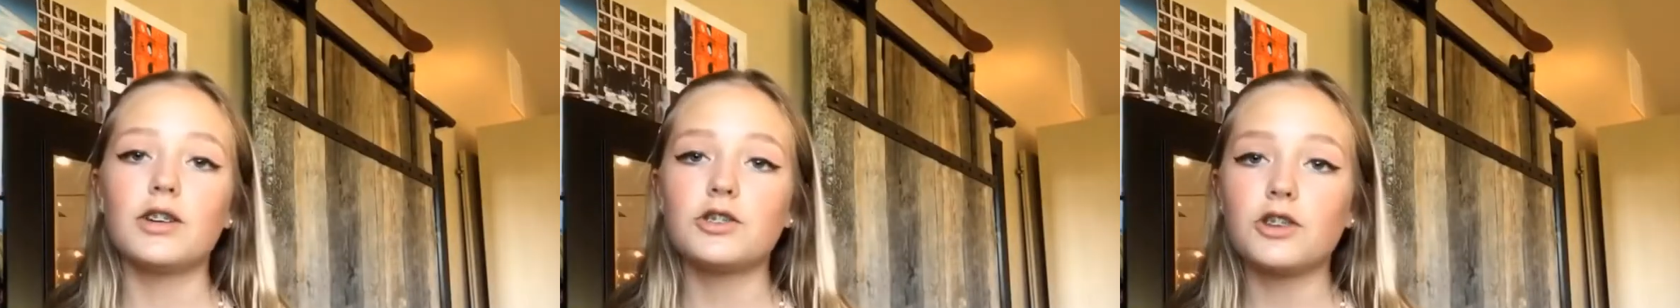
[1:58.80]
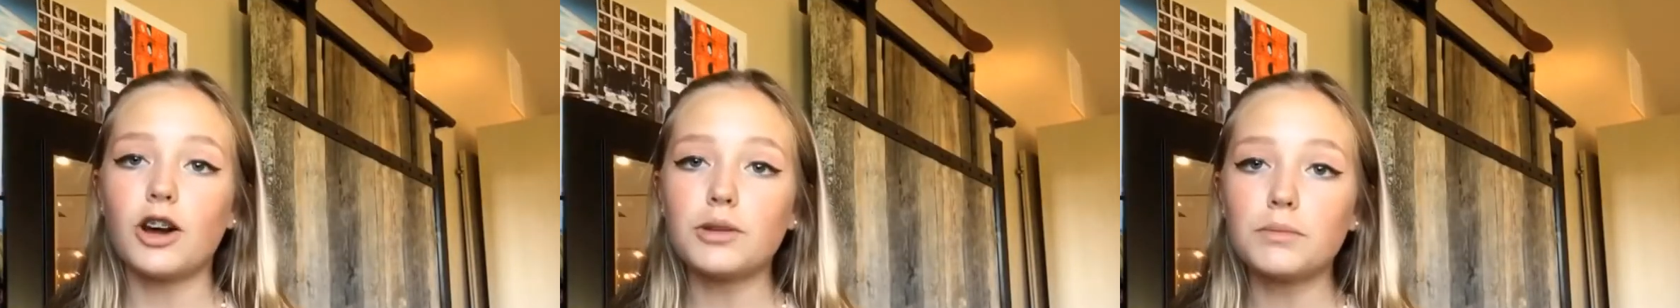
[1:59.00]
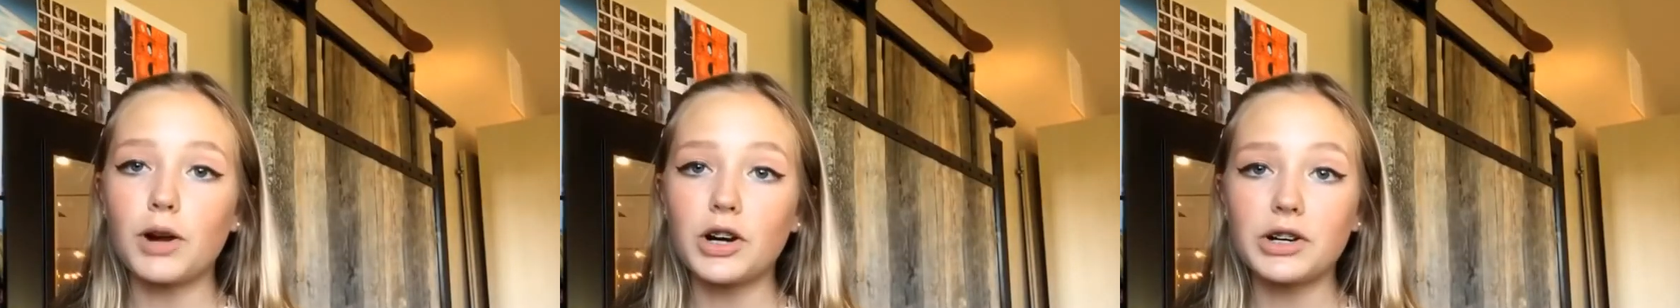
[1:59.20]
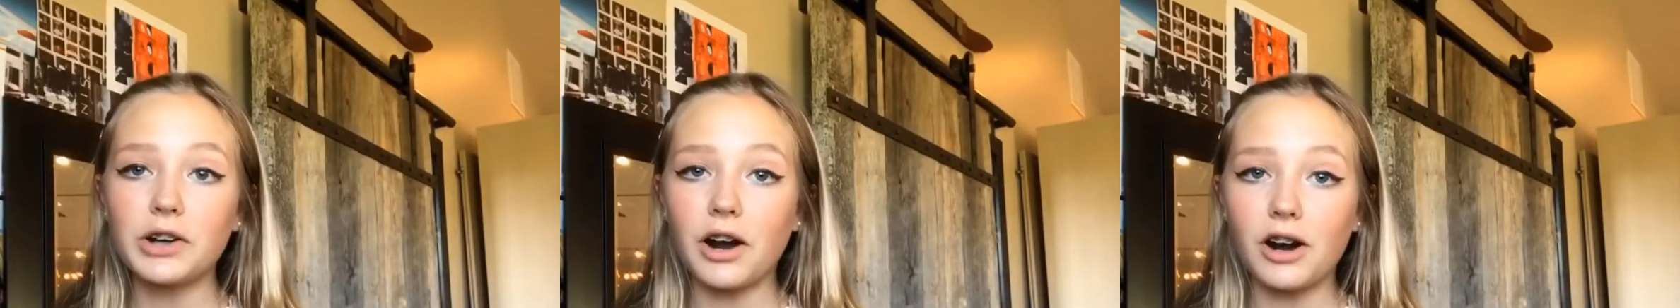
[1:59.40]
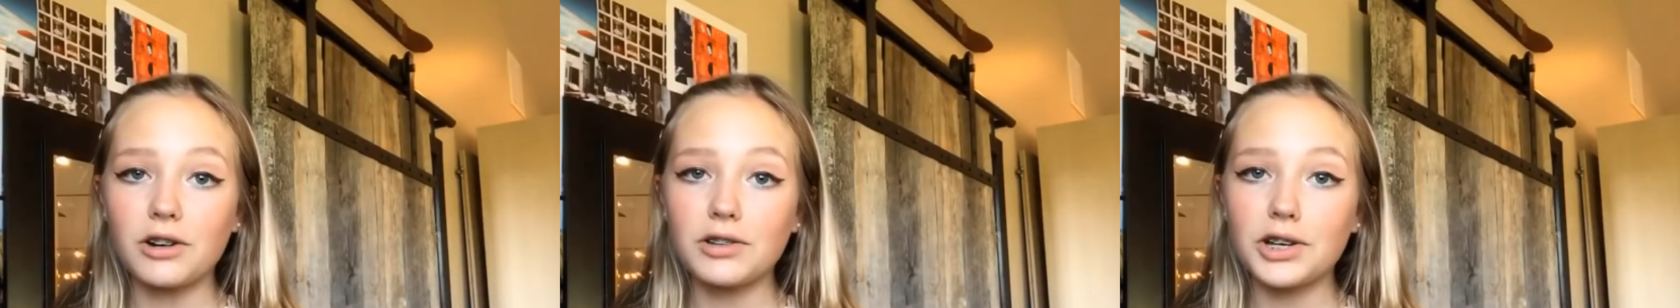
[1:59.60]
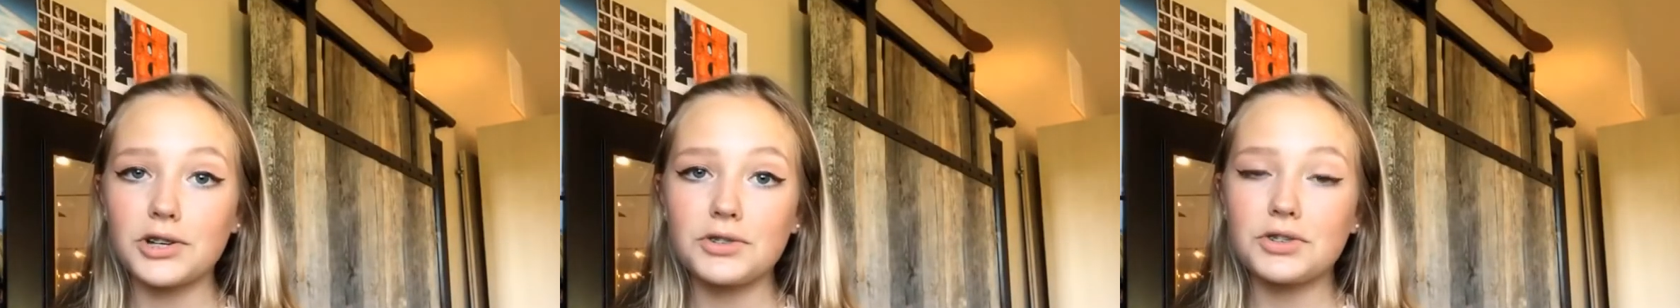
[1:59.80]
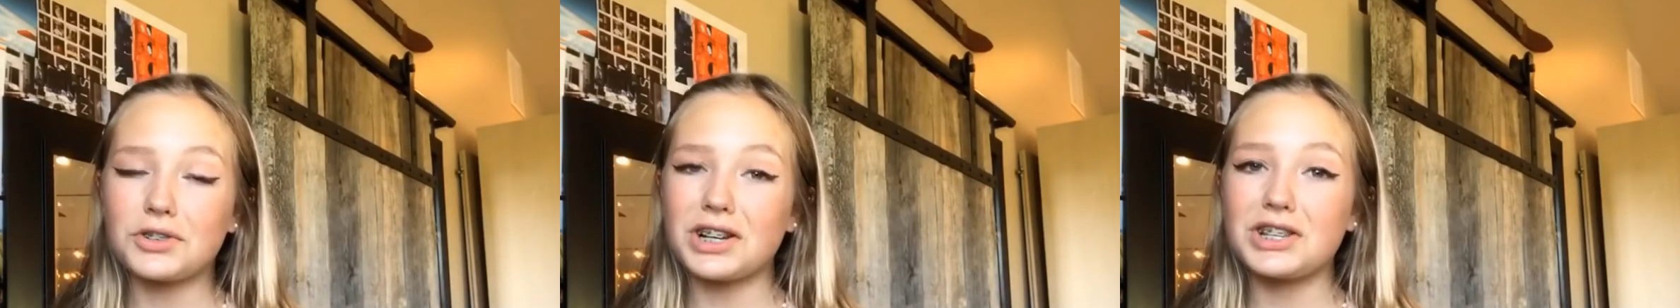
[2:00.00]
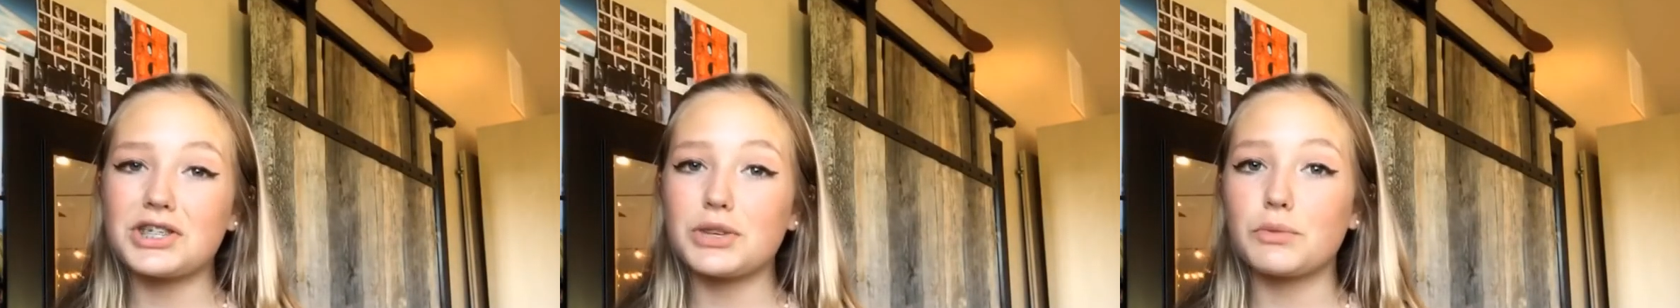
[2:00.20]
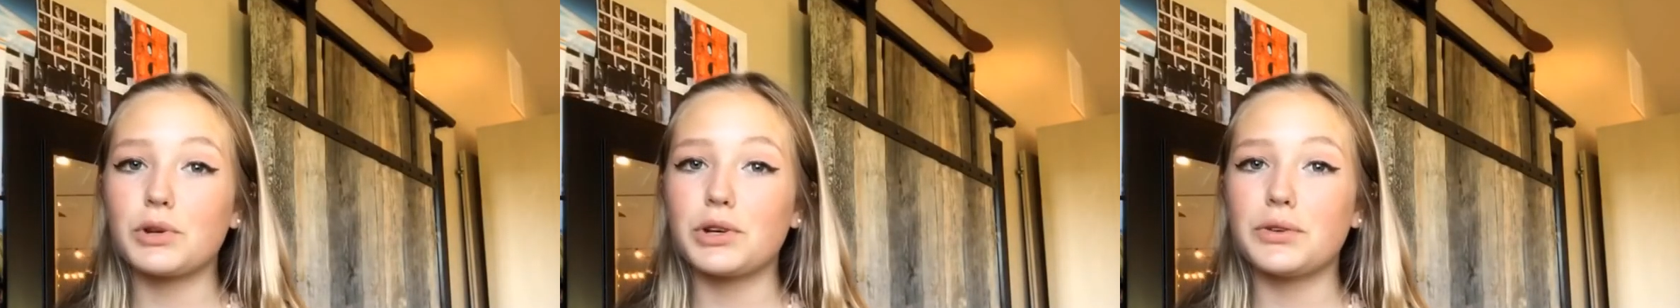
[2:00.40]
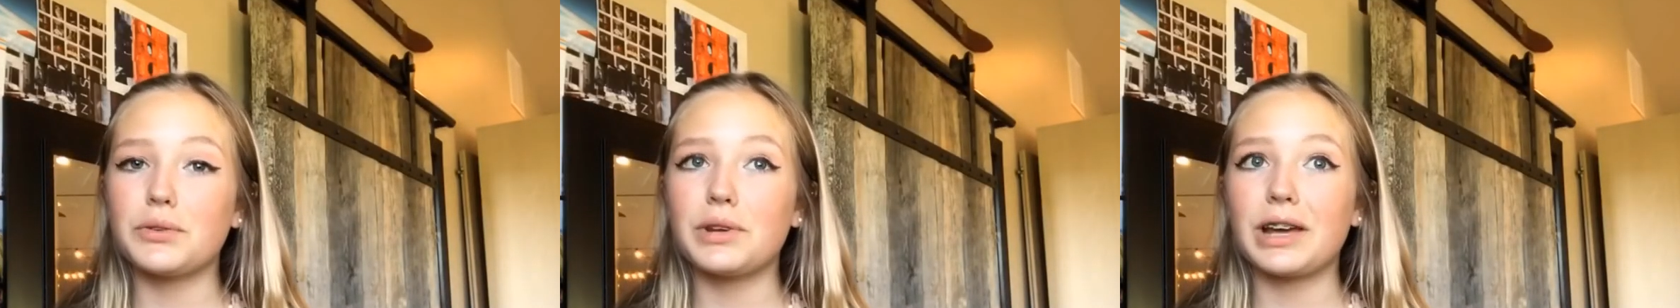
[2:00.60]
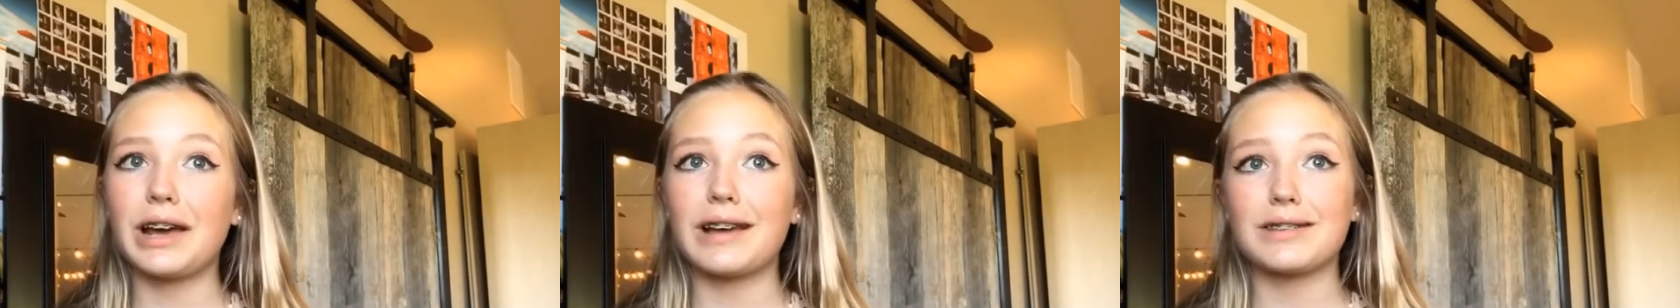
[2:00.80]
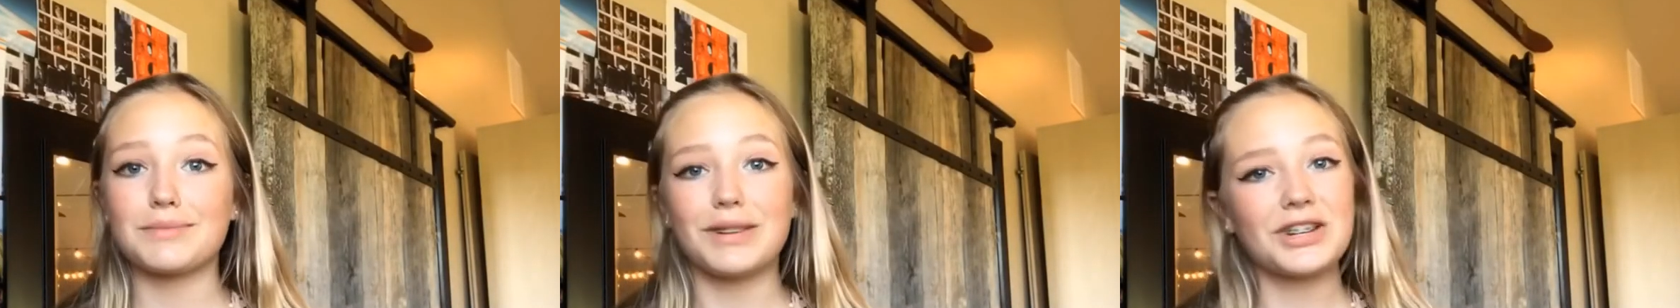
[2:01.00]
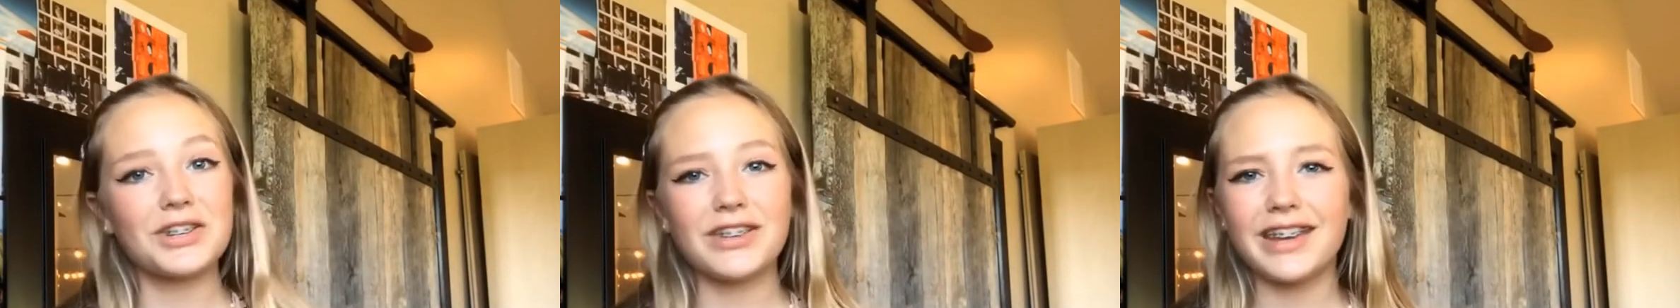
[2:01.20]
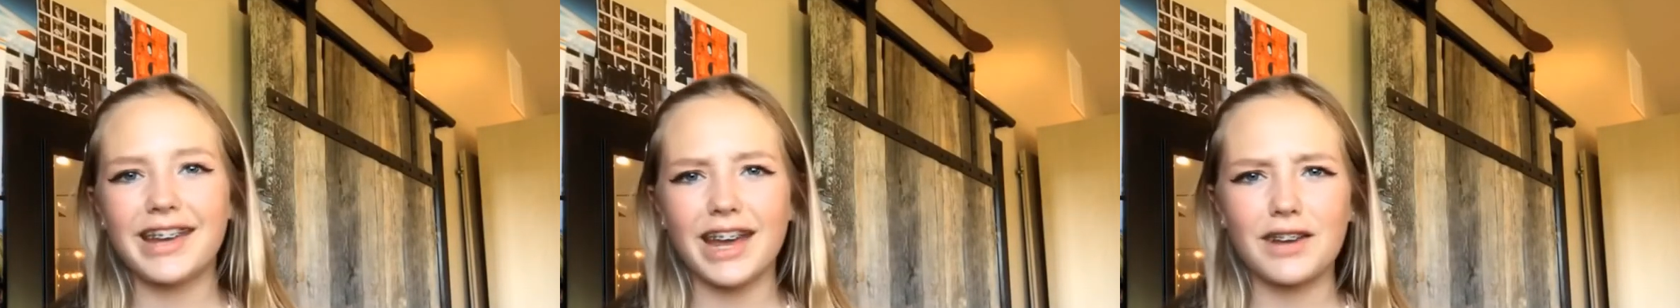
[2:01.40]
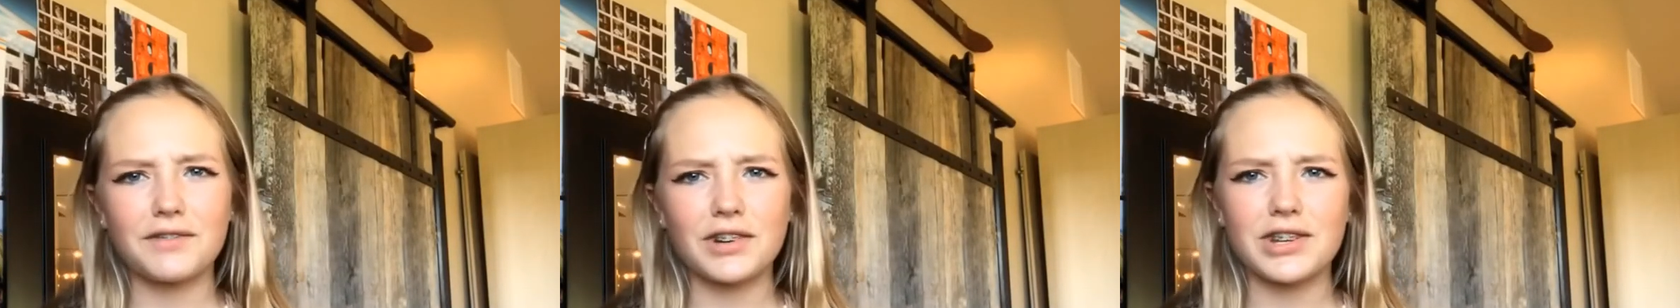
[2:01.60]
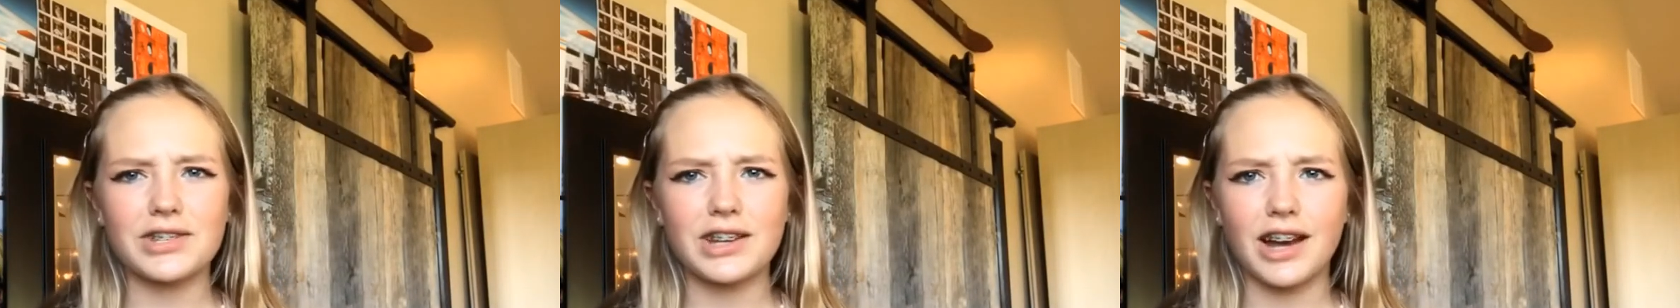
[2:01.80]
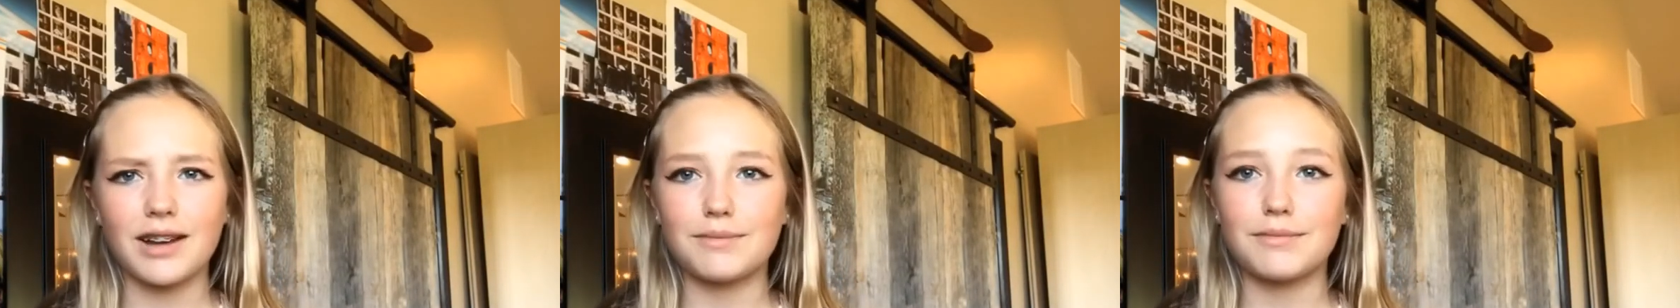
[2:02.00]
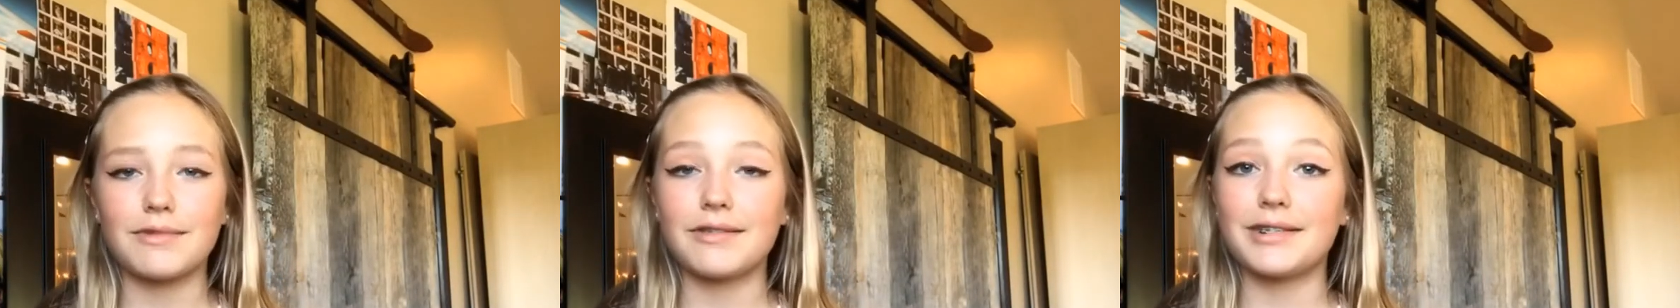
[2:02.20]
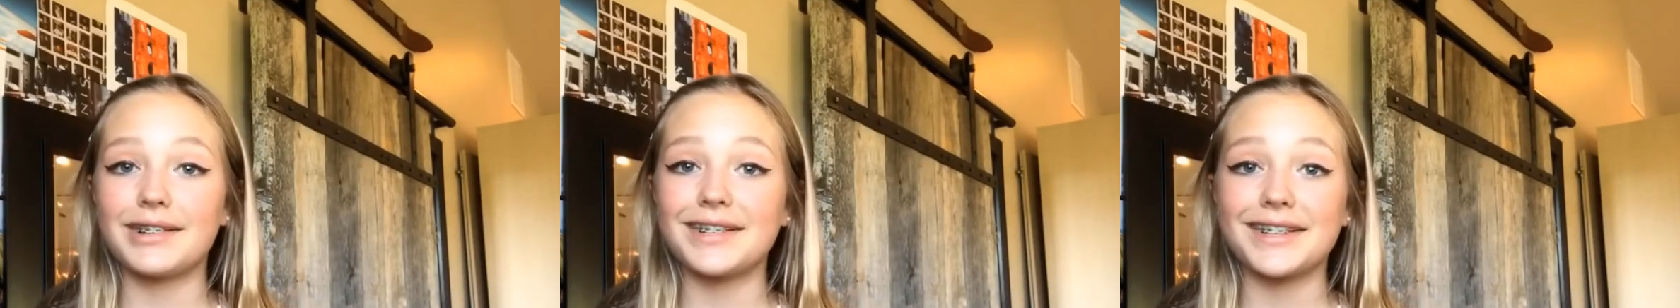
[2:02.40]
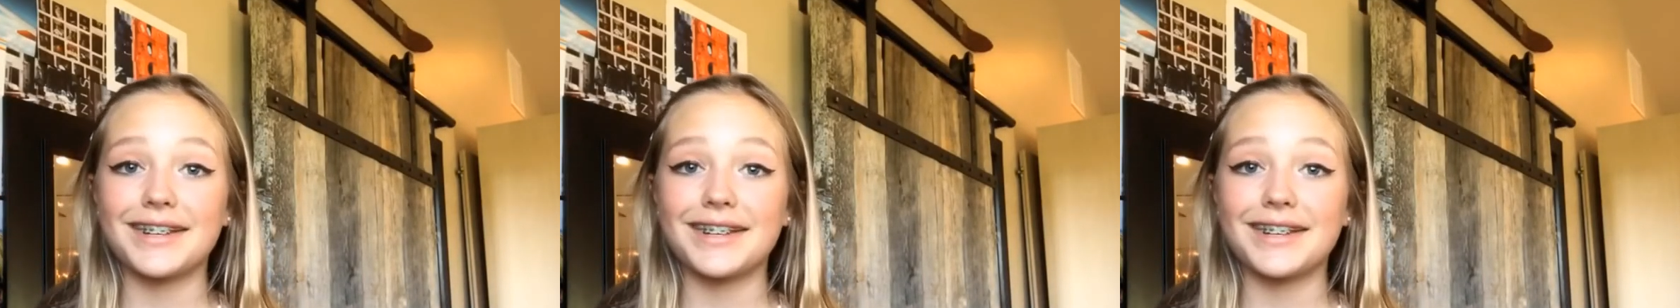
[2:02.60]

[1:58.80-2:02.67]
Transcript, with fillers: John Martin Harlow treats the wound as much as he can for his time, which